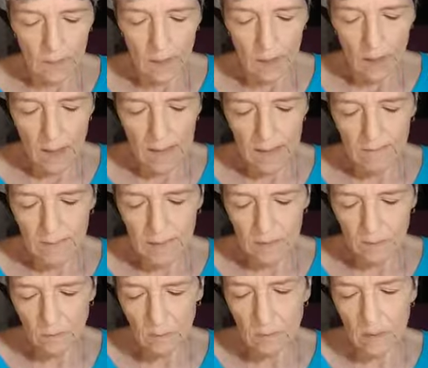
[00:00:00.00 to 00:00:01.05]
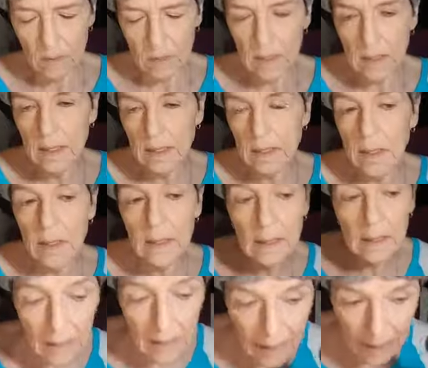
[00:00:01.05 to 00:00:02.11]
I have been really
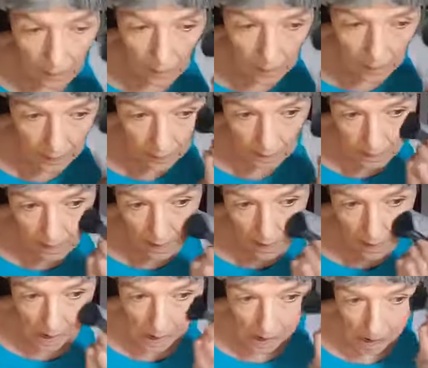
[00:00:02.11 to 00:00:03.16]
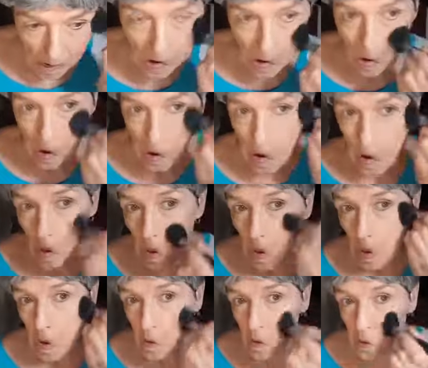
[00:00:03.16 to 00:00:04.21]
laying around today,
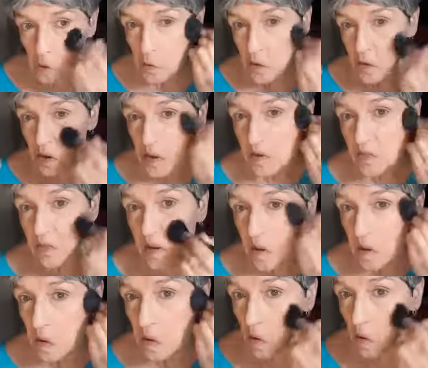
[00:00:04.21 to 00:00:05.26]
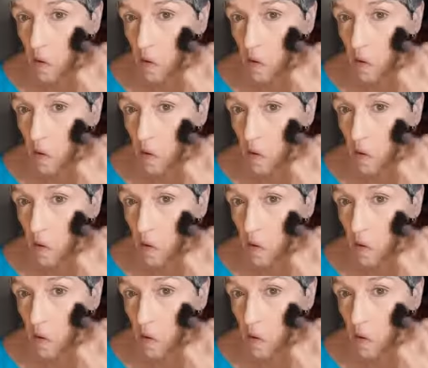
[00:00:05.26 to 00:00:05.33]
doing nothing.